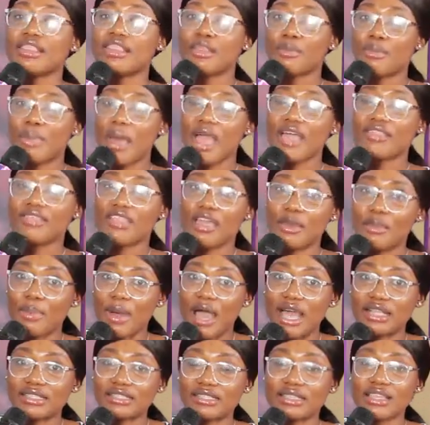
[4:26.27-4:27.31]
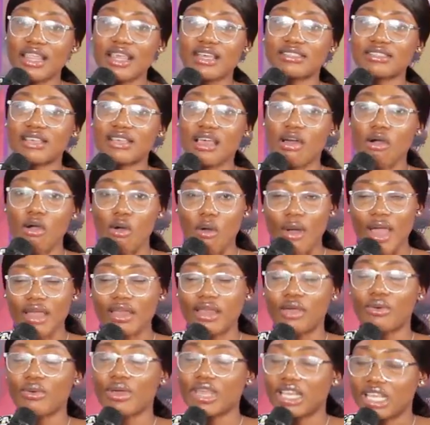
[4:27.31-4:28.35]
in the birthday party. Then I say, oh,
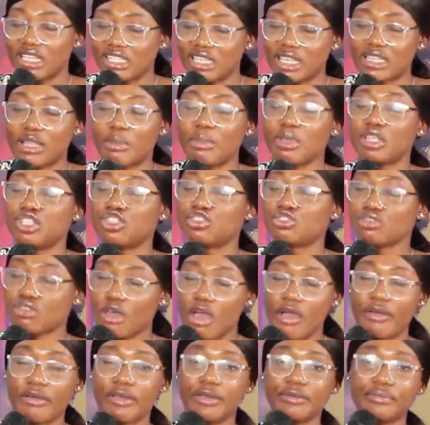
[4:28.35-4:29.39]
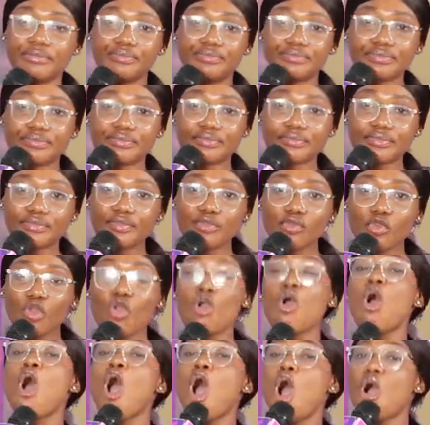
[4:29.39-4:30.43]
and the way they Shatta Michy, sorry.
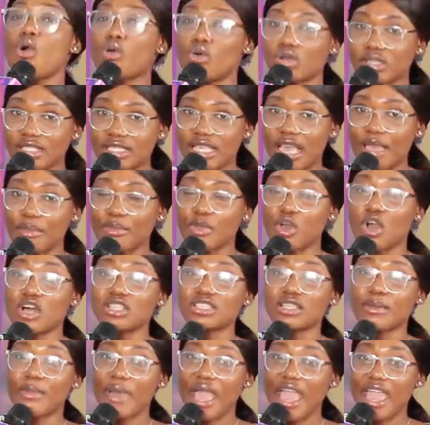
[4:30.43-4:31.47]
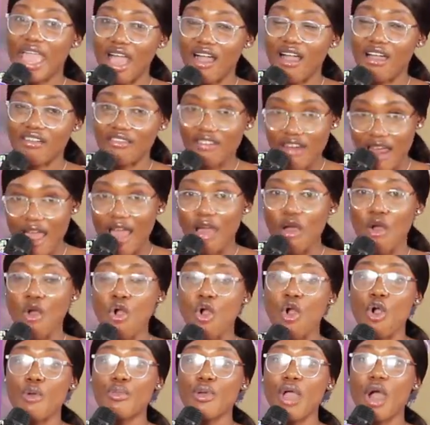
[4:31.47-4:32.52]
Uncle said, because the bay yaka cra,
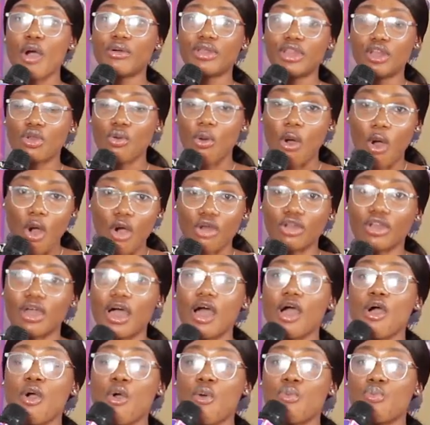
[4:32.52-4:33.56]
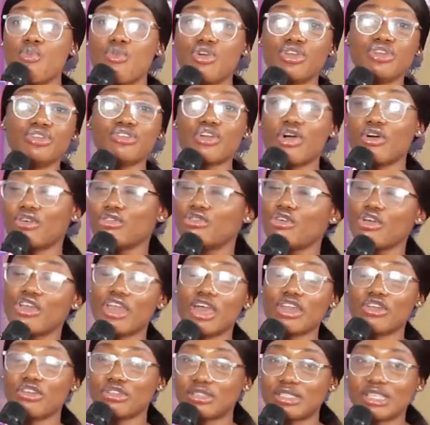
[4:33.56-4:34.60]
obi on any wahona, moon, although
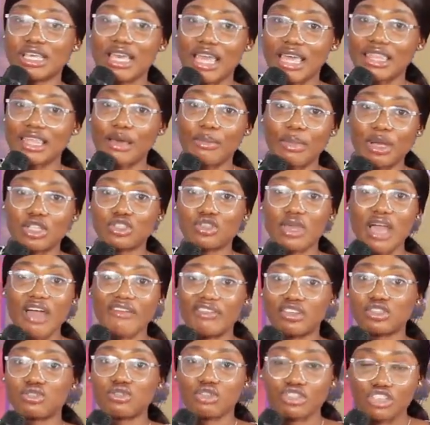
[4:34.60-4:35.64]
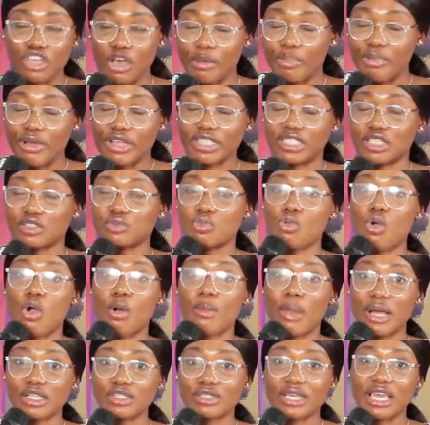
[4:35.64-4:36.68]
you're not together, but you have a social presence more
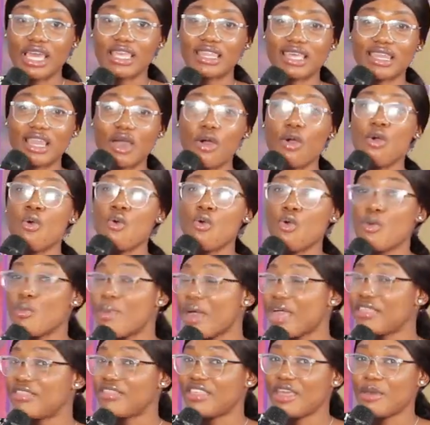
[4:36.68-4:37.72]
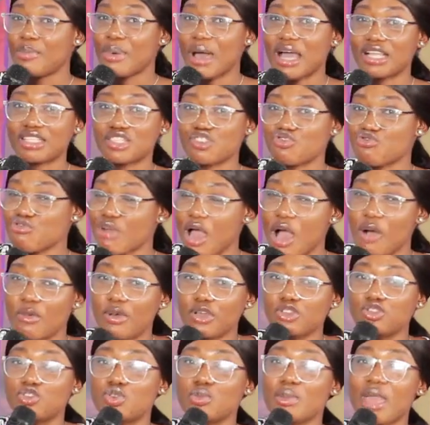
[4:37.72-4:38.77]
about together. Now, ube de party cra,
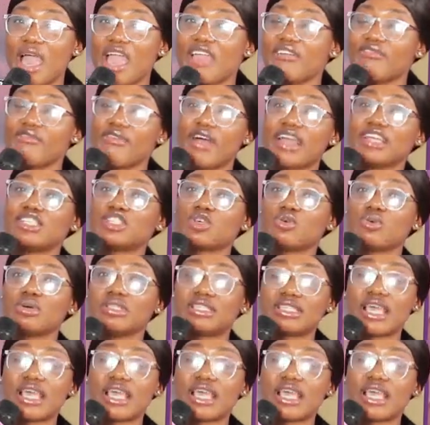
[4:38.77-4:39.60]
win to me, I invite to